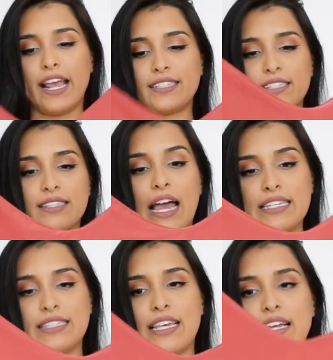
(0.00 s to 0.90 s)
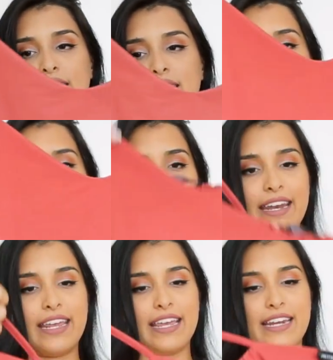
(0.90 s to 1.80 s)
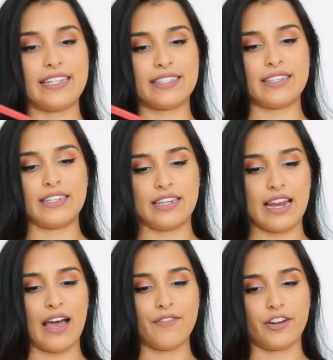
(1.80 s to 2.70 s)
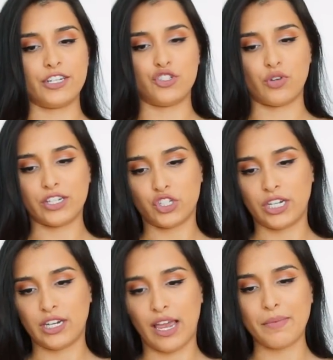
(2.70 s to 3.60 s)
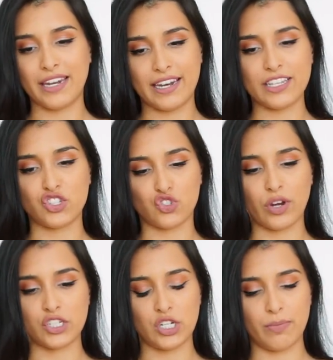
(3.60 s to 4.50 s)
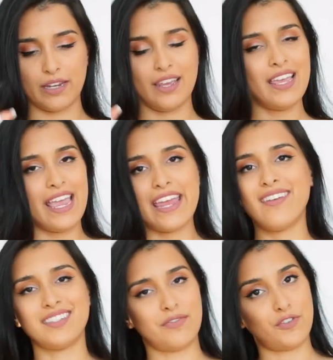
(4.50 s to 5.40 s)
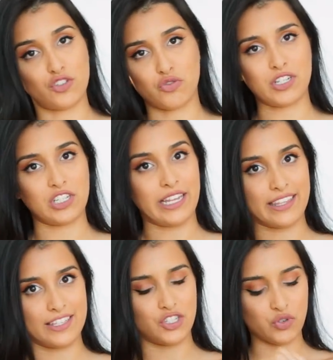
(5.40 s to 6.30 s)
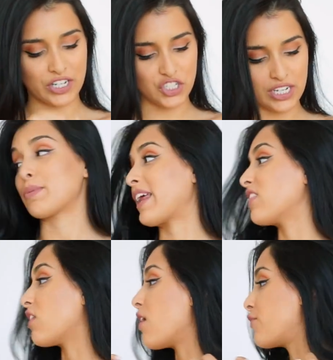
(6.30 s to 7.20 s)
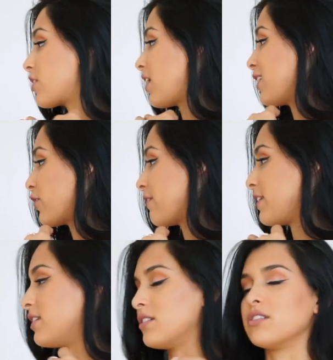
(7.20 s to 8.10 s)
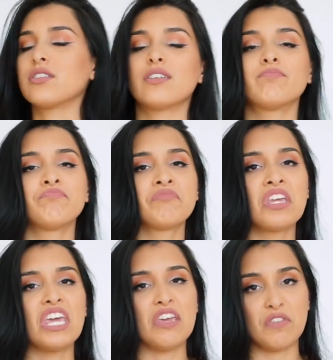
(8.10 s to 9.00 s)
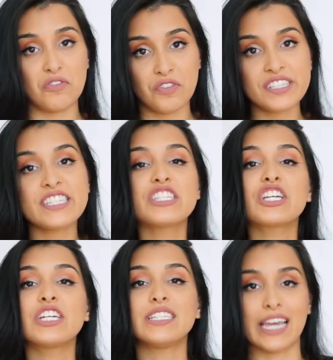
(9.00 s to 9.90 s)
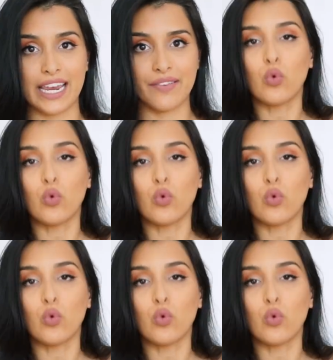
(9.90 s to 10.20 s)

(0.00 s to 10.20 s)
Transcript: It's a size 6, and it is not very stretchy. I mean, it is stretchy, but it doesn't feel stretchy like this stretchy. But I love the color of it. Ugh. If it fits, it's a good day.